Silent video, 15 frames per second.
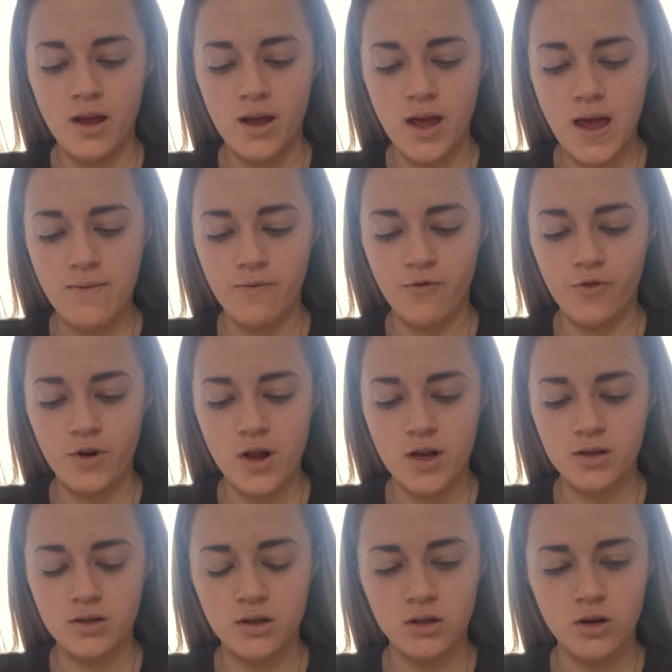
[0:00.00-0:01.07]

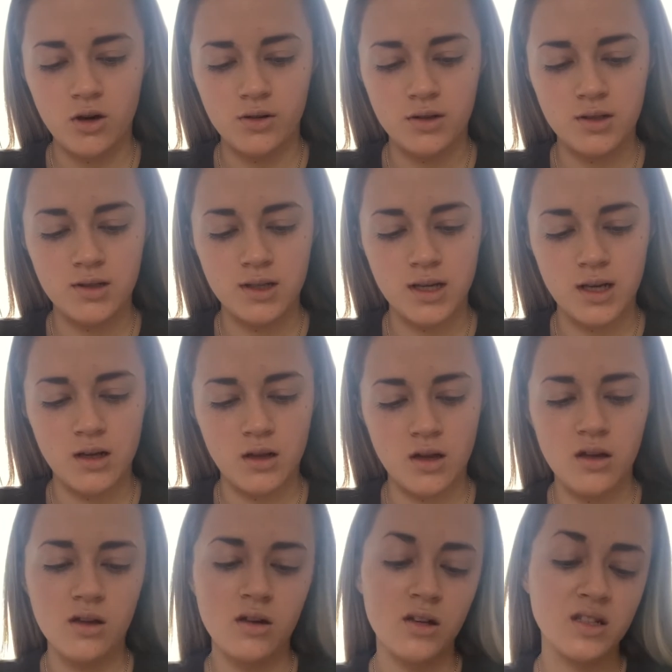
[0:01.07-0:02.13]
Infinite Concealer.
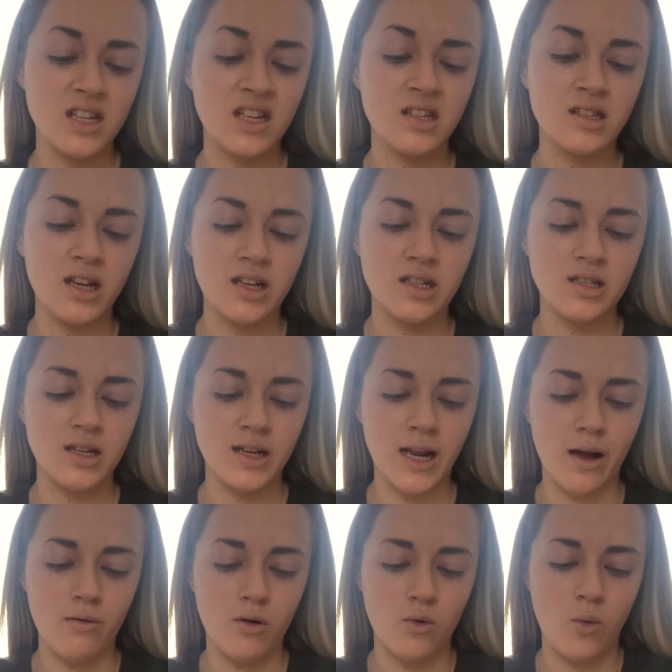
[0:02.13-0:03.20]
It says
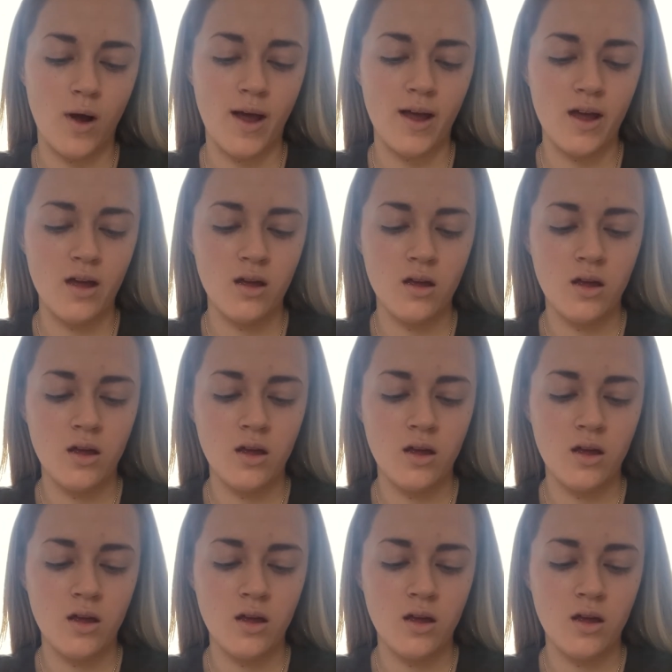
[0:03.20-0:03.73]
16-hour wear.